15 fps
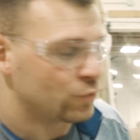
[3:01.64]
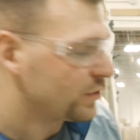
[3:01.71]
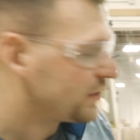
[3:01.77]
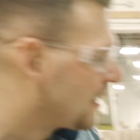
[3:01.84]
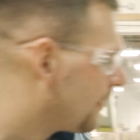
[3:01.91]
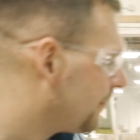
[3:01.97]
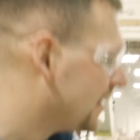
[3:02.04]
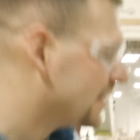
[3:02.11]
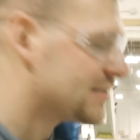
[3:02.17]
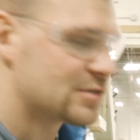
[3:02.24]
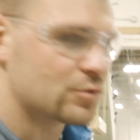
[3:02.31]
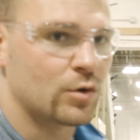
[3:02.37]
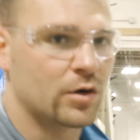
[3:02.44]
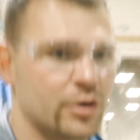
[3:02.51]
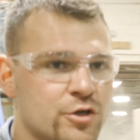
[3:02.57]
what that means
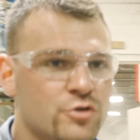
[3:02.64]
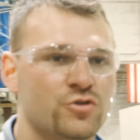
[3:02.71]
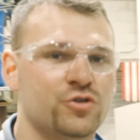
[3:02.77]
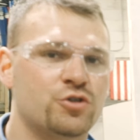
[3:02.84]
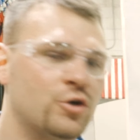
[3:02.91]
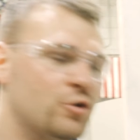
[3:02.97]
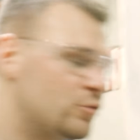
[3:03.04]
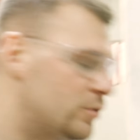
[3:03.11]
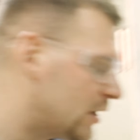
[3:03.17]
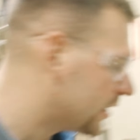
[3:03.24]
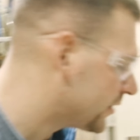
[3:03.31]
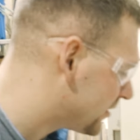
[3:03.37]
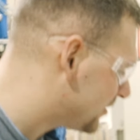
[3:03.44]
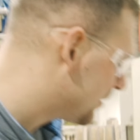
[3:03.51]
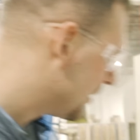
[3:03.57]
is we're gonna use 2
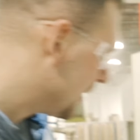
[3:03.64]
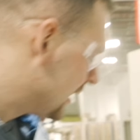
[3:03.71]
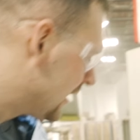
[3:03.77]
nuts